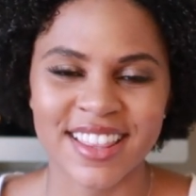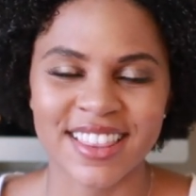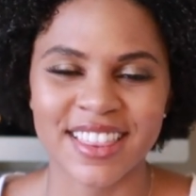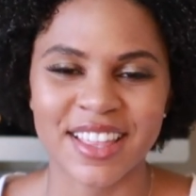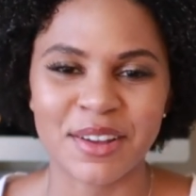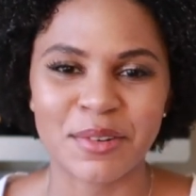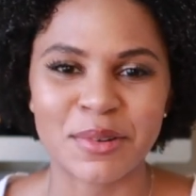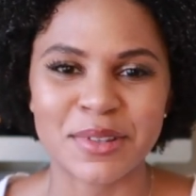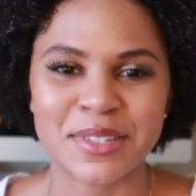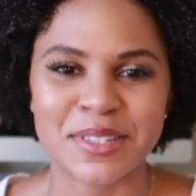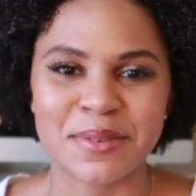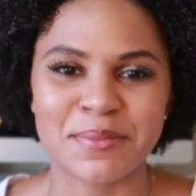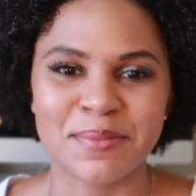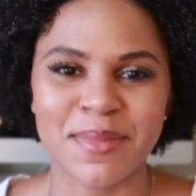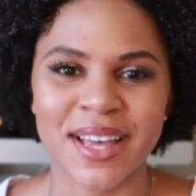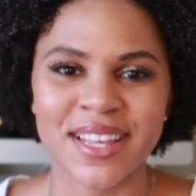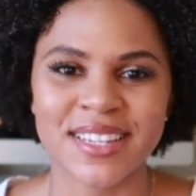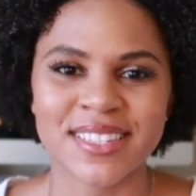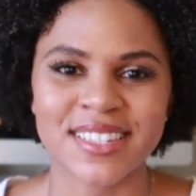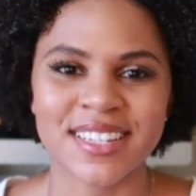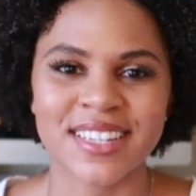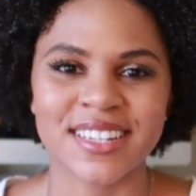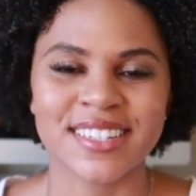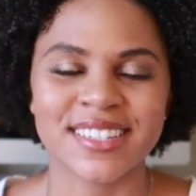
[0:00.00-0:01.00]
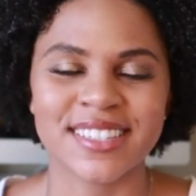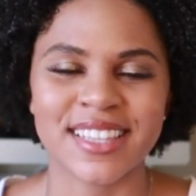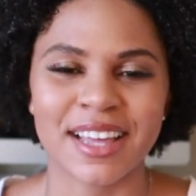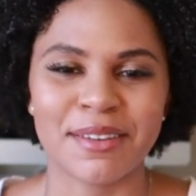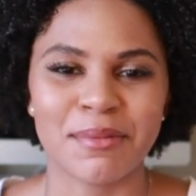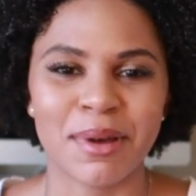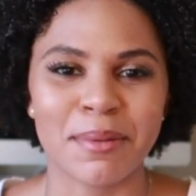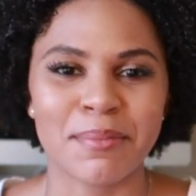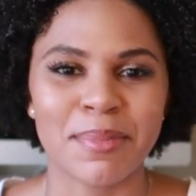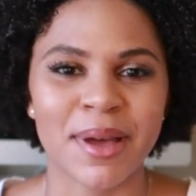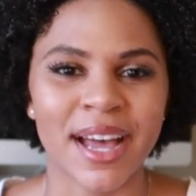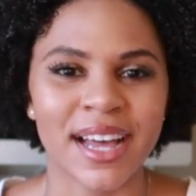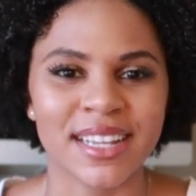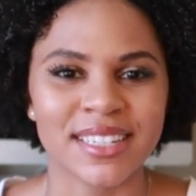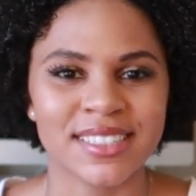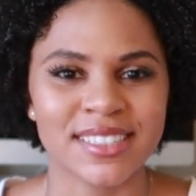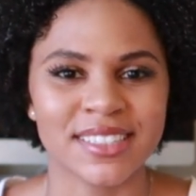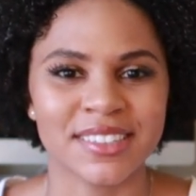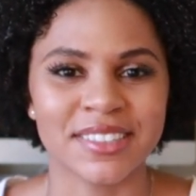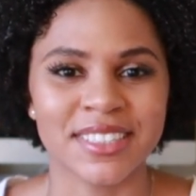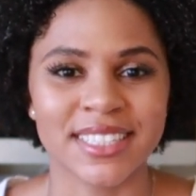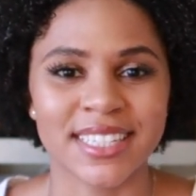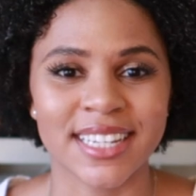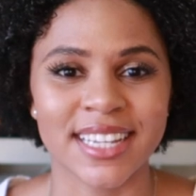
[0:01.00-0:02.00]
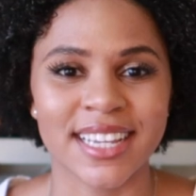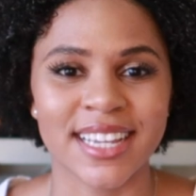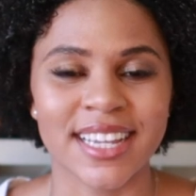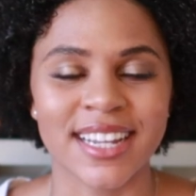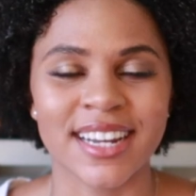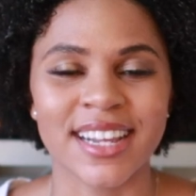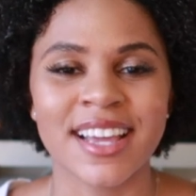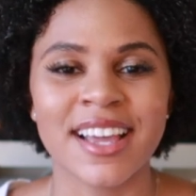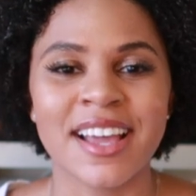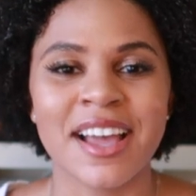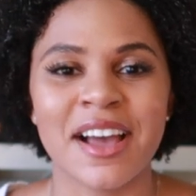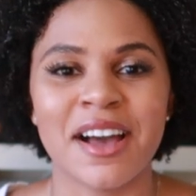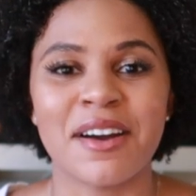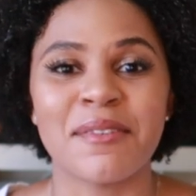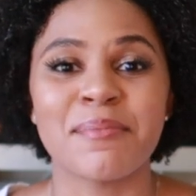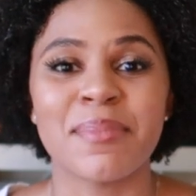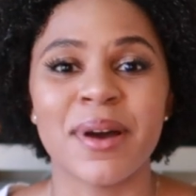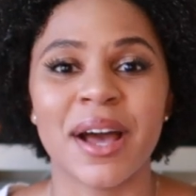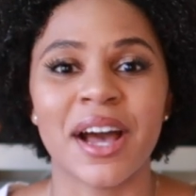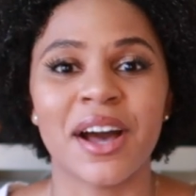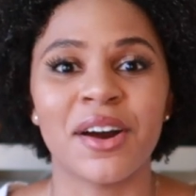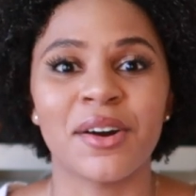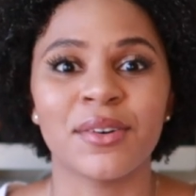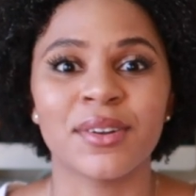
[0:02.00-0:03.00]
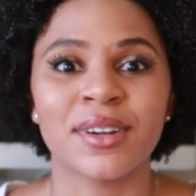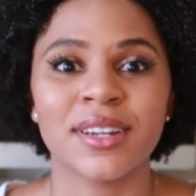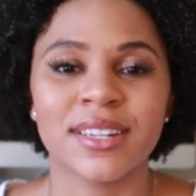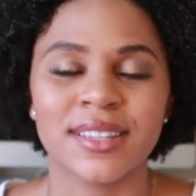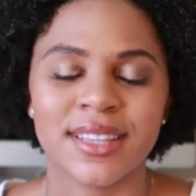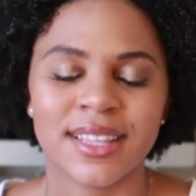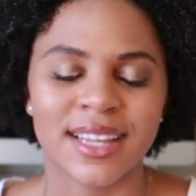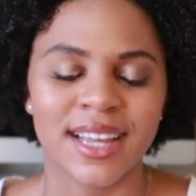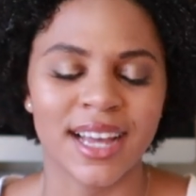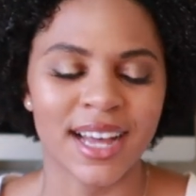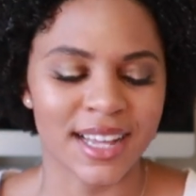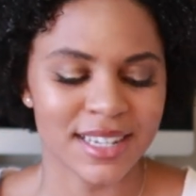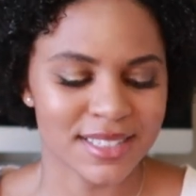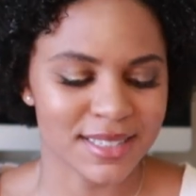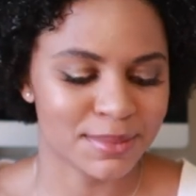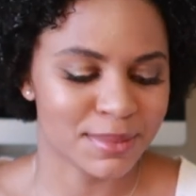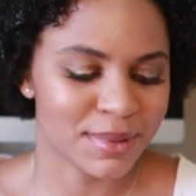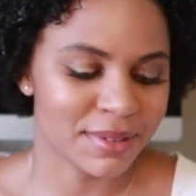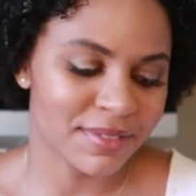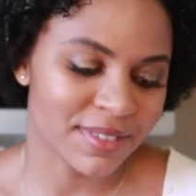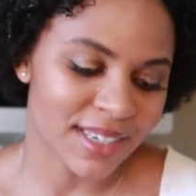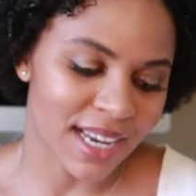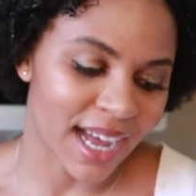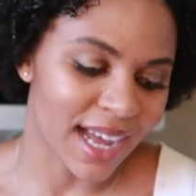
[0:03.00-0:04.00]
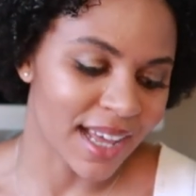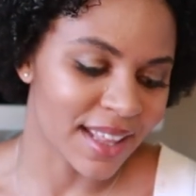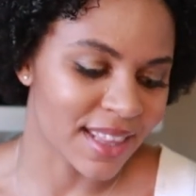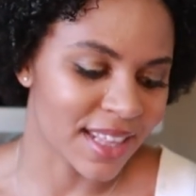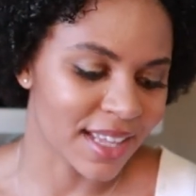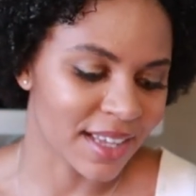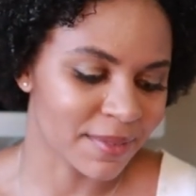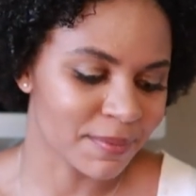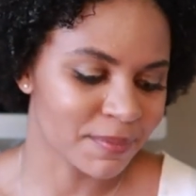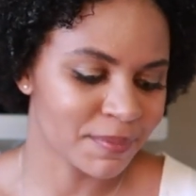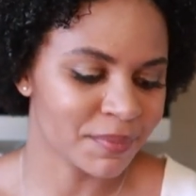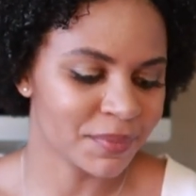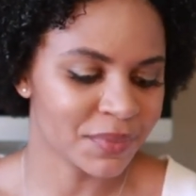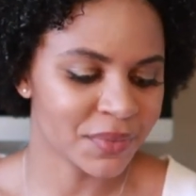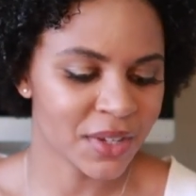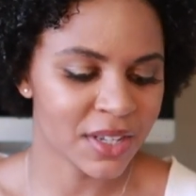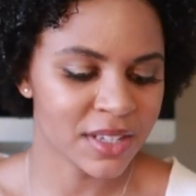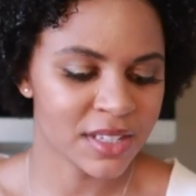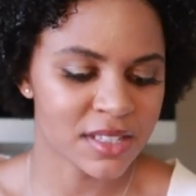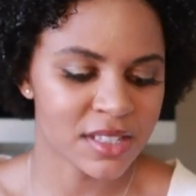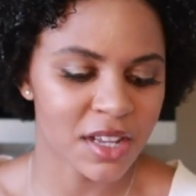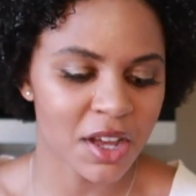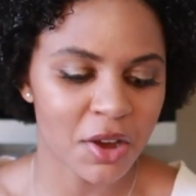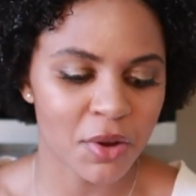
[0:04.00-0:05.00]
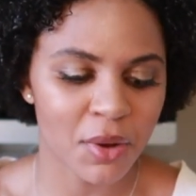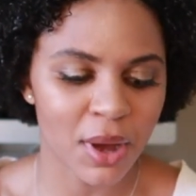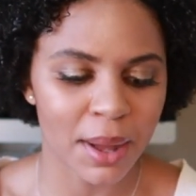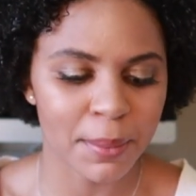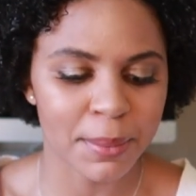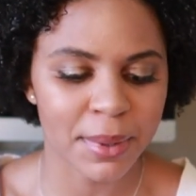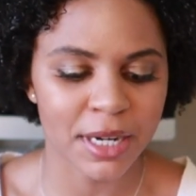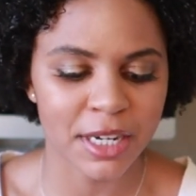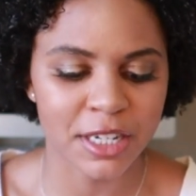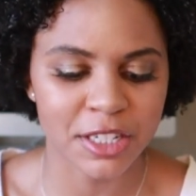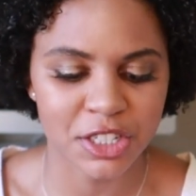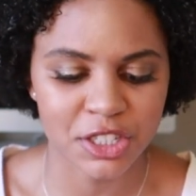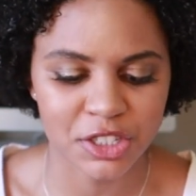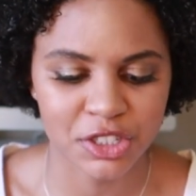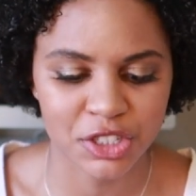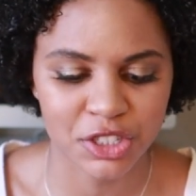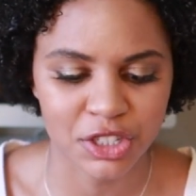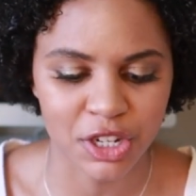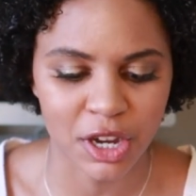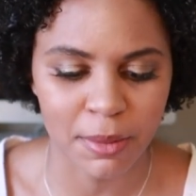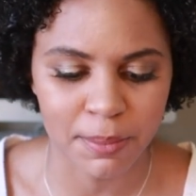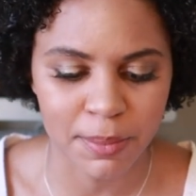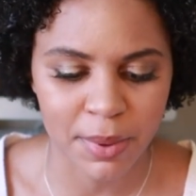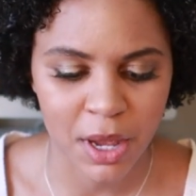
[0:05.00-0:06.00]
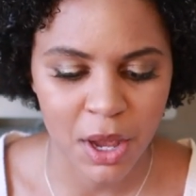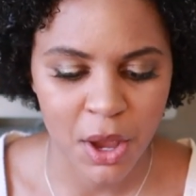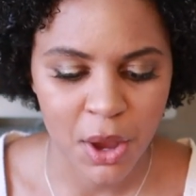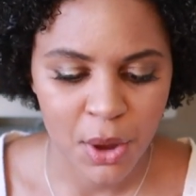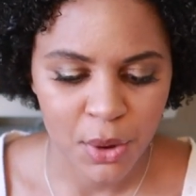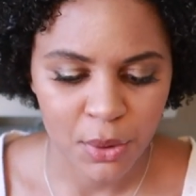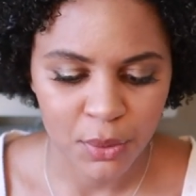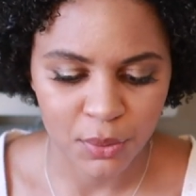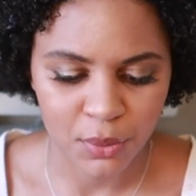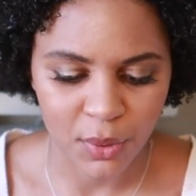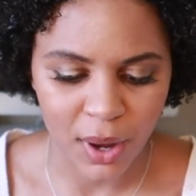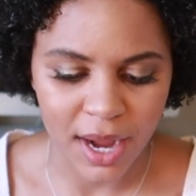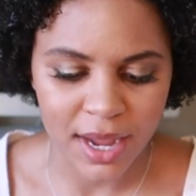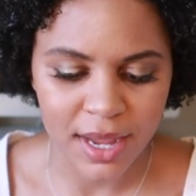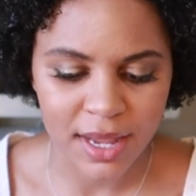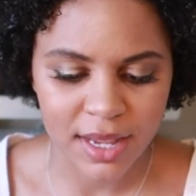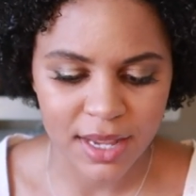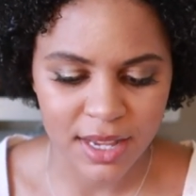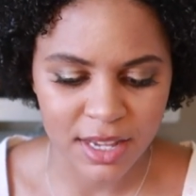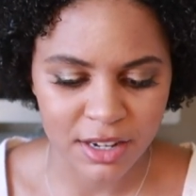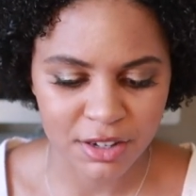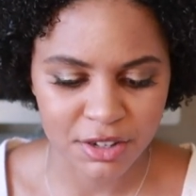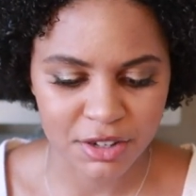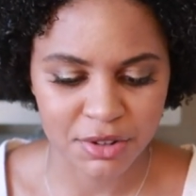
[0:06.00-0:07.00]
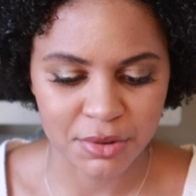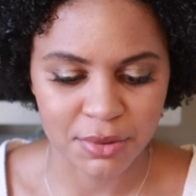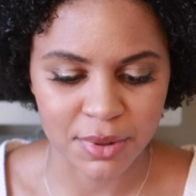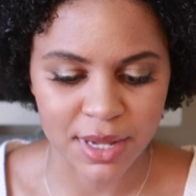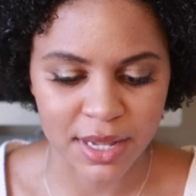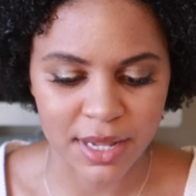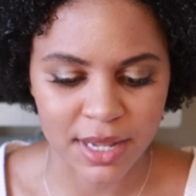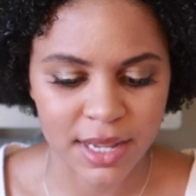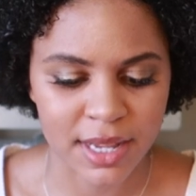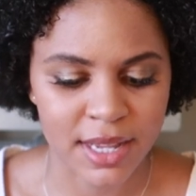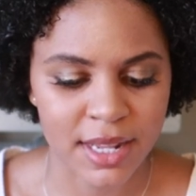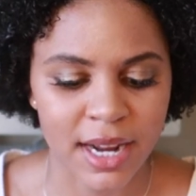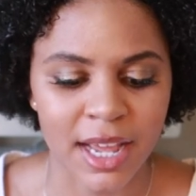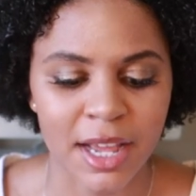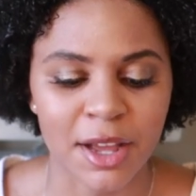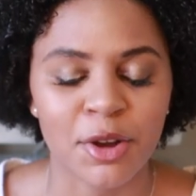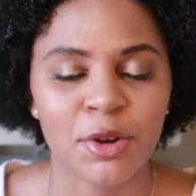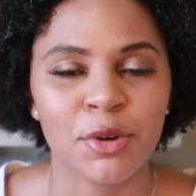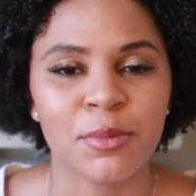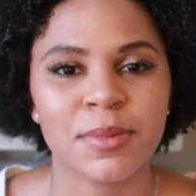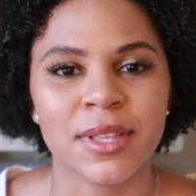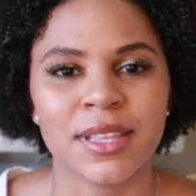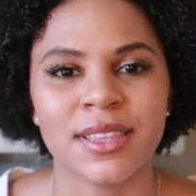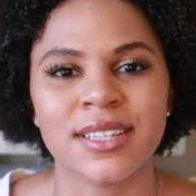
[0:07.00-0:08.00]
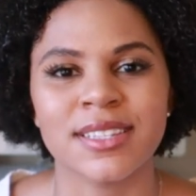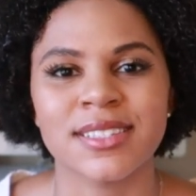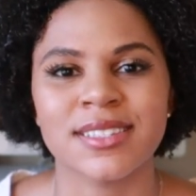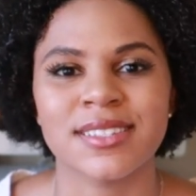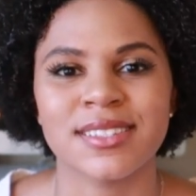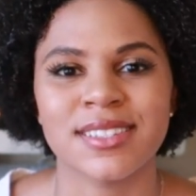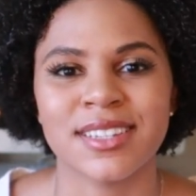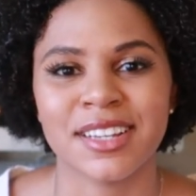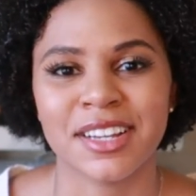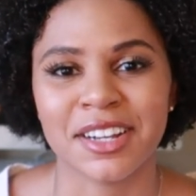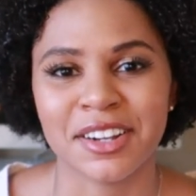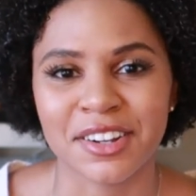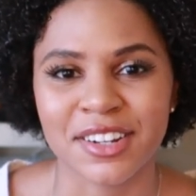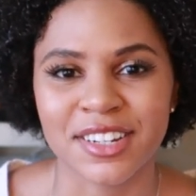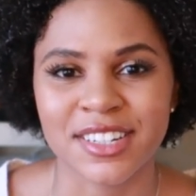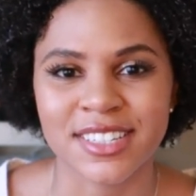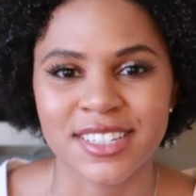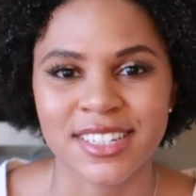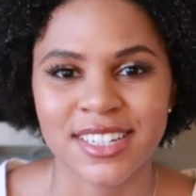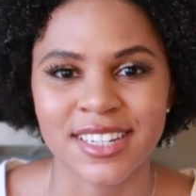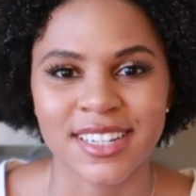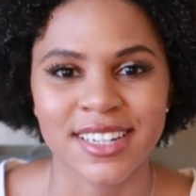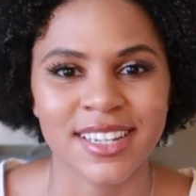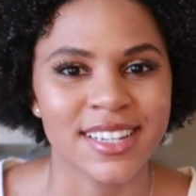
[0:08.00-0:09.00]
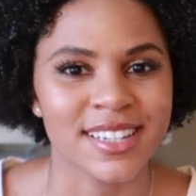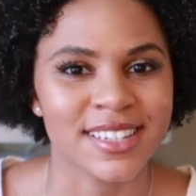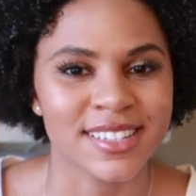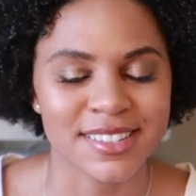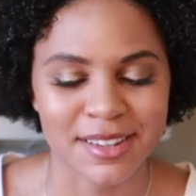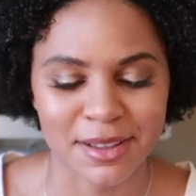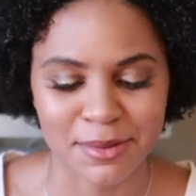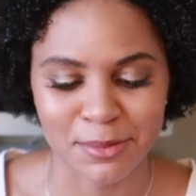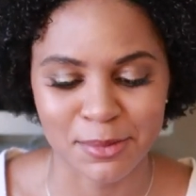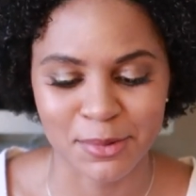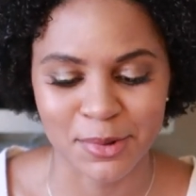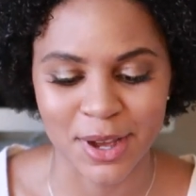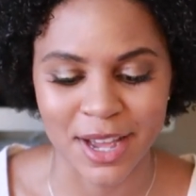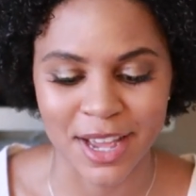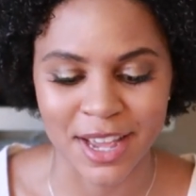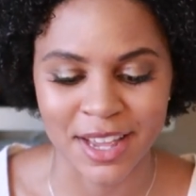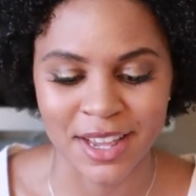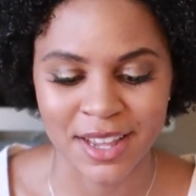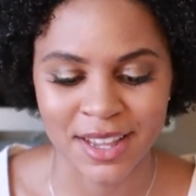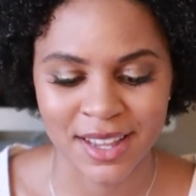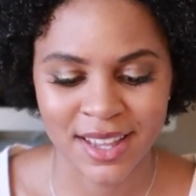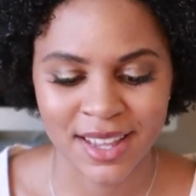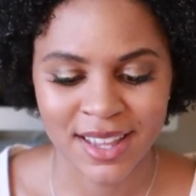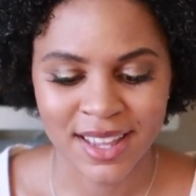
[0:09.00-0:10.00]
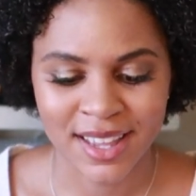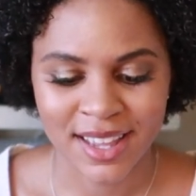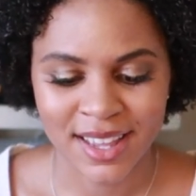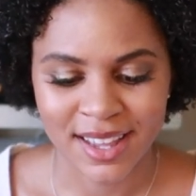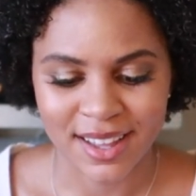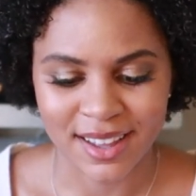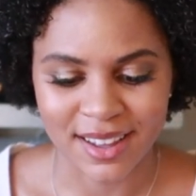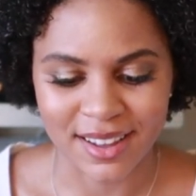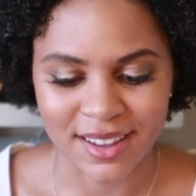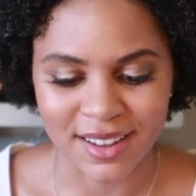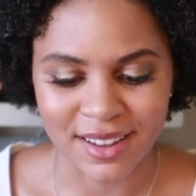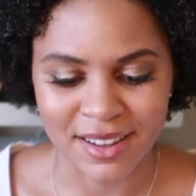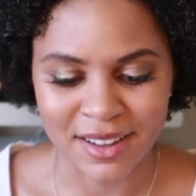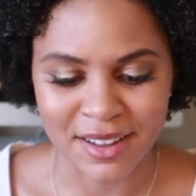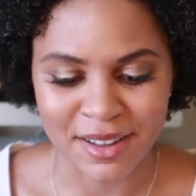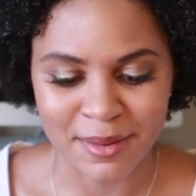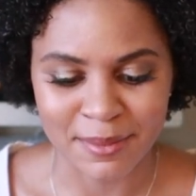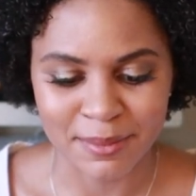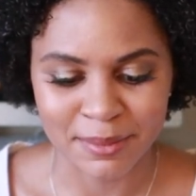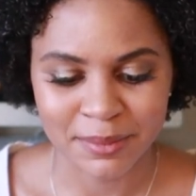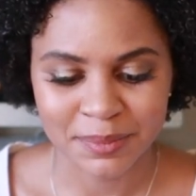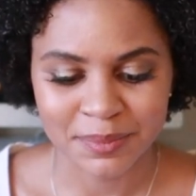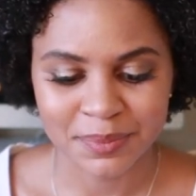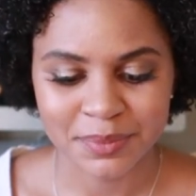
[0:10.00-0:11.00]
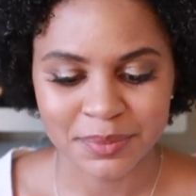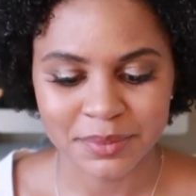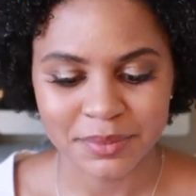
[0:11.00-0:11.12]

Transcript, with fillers: there was a message that my pastor did about the concept of tithing. So I'm gonna just jump right into it, and I hope that this is encouraging in some way. Um,